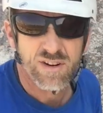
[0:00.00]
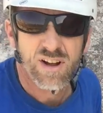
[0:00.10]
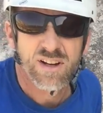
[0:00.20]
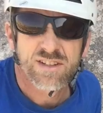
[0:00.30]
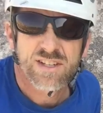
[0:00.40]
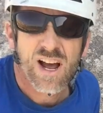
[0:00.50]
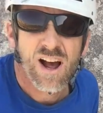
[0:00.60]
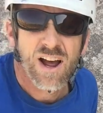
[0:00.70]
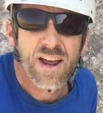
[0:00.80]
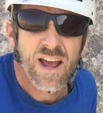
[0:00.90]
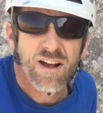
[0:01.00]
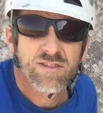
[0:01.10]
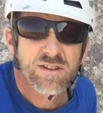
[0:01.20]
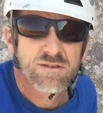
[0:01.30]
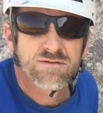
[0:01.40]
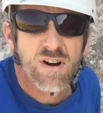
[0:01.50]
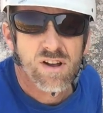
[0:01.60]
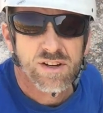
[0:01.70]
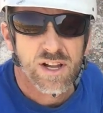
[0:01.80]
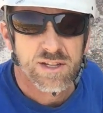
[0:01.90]
to untie after you've
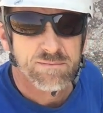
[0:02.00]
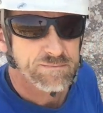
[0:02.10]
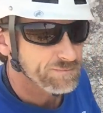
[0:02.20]
fallen on them,